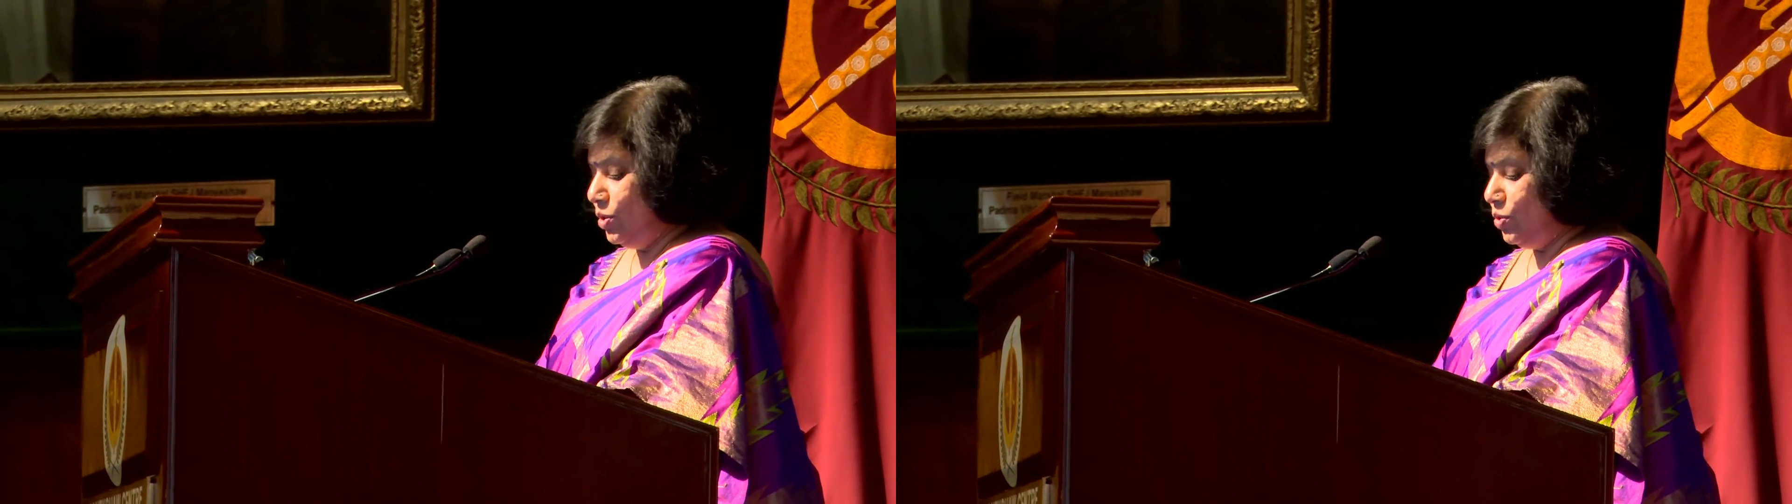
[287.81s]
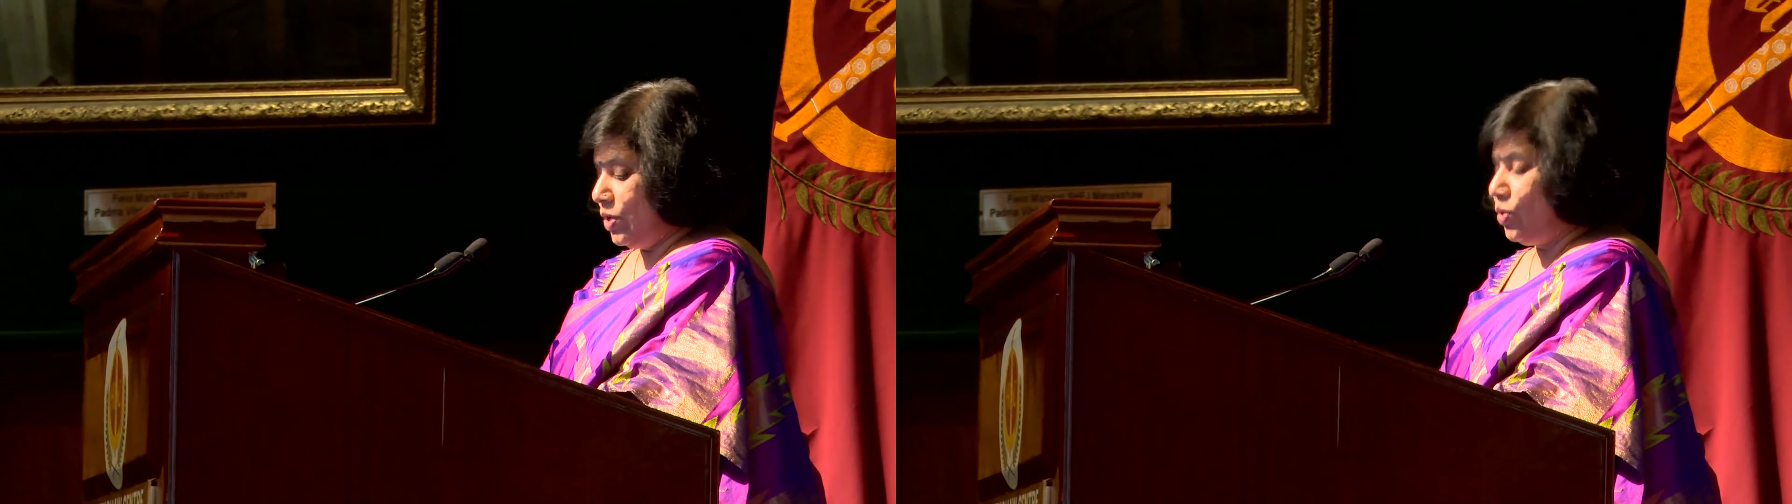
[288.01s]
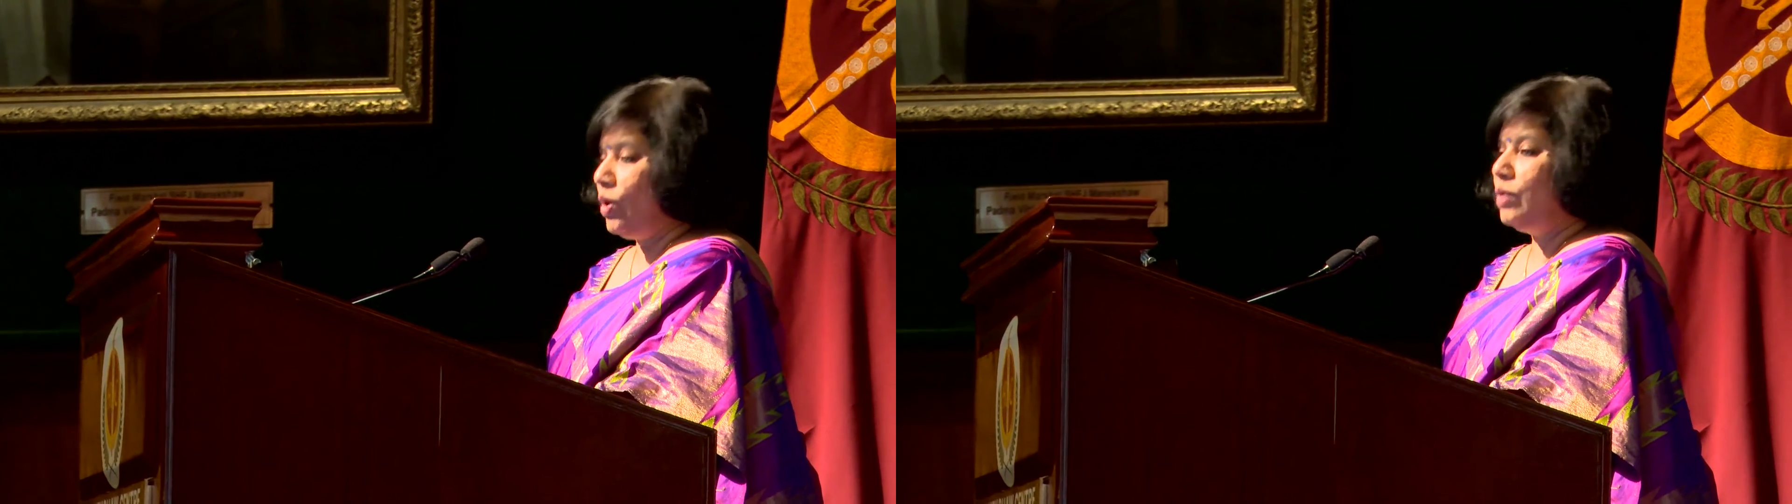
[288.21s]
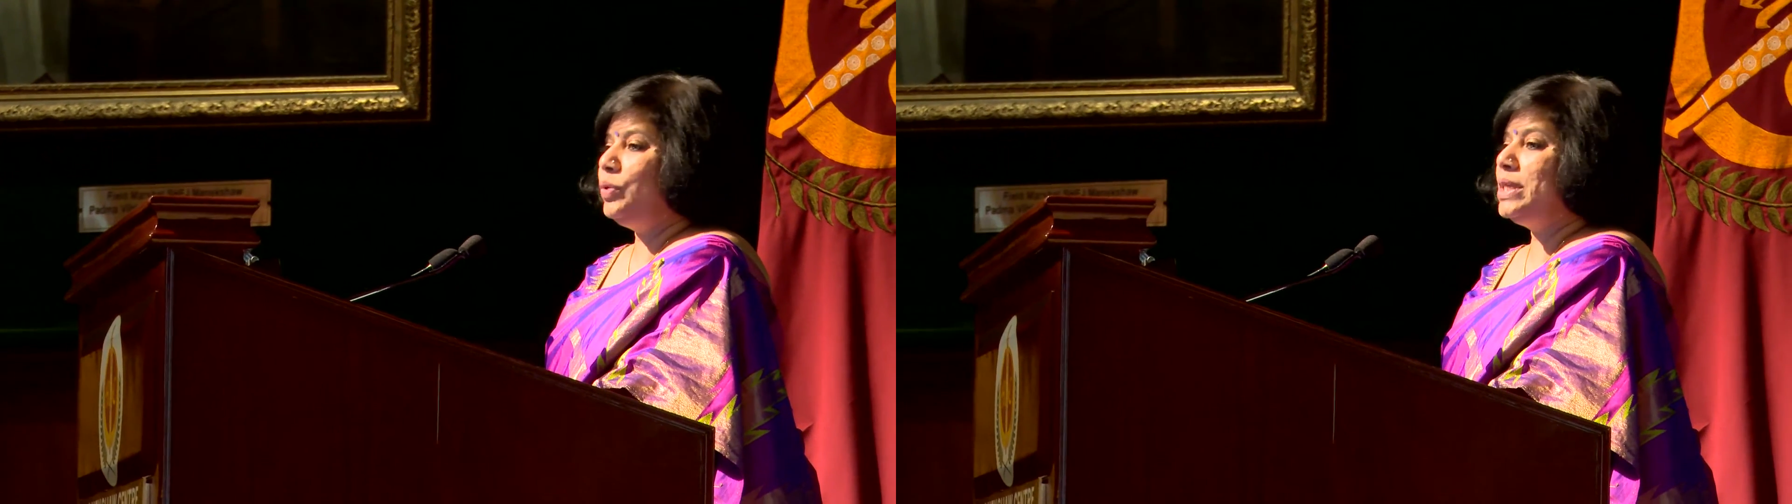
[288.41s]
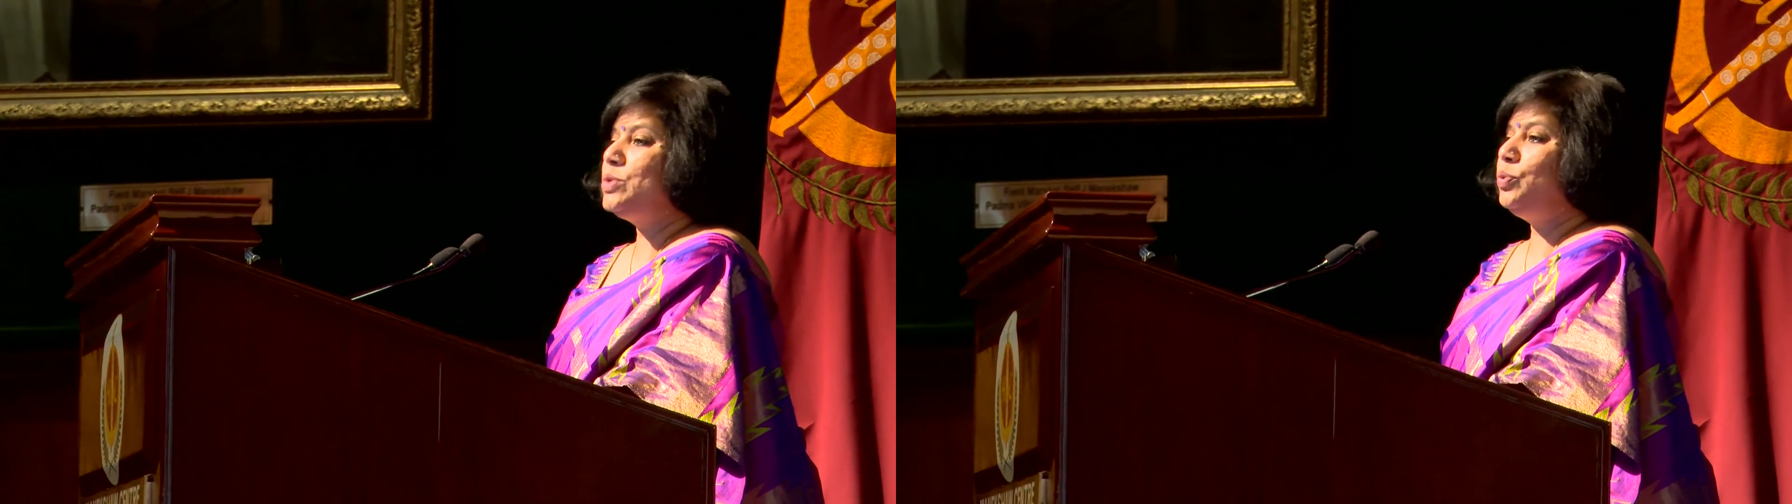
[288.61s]
who are
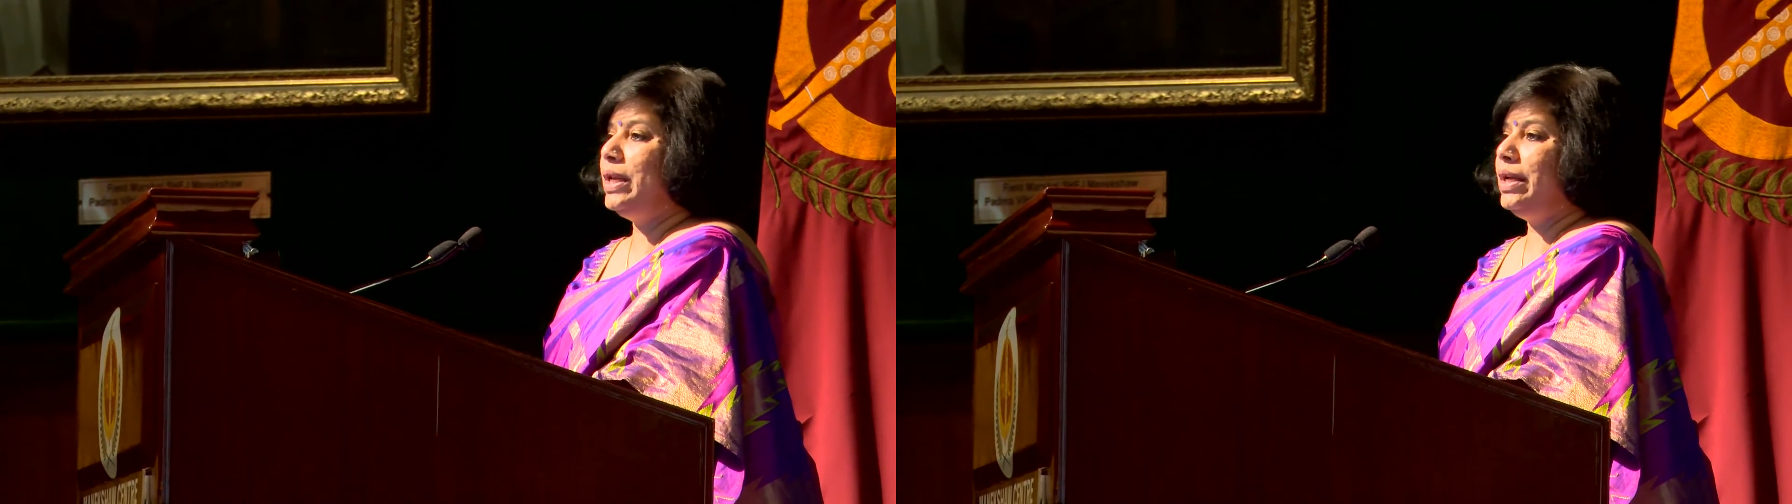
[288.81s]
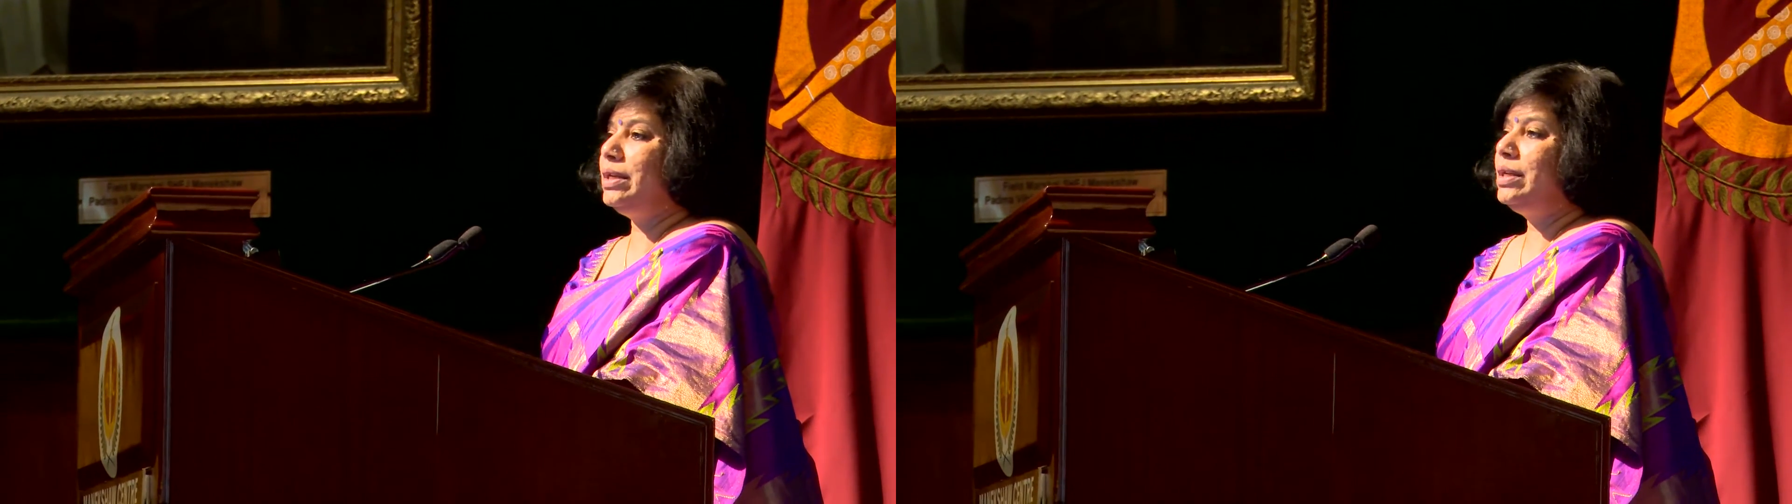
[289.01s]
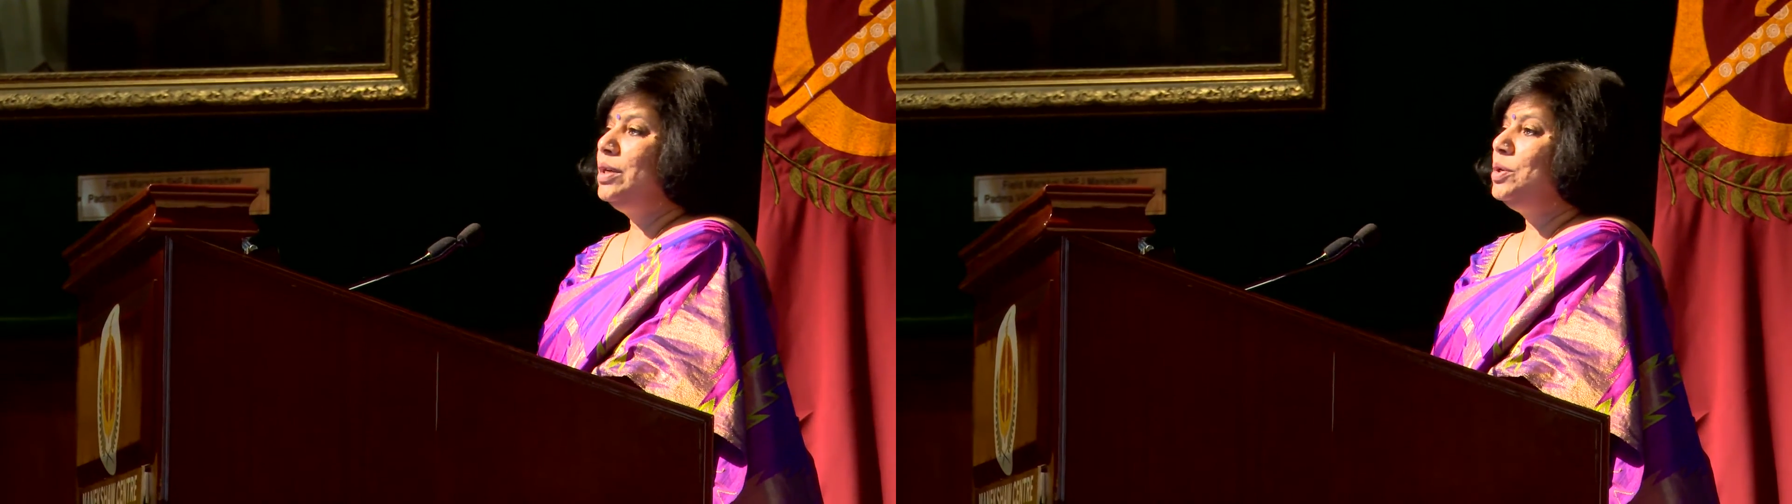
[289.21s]
always willing